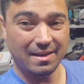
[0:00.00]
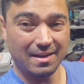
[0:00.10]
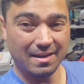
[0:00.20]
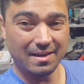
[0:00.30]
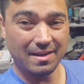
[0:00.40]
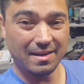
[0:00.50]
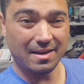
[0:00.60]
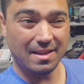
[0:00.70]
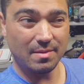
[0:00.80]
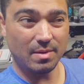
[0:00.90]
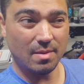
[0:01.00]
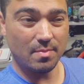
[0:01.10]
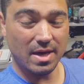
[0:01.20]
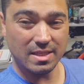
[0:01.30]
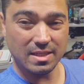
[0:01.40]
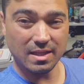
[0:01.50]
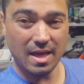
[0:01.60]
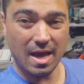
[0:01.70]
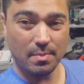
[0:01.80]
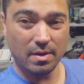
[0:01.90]
I think my best
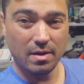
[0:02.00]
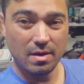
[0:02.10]
lap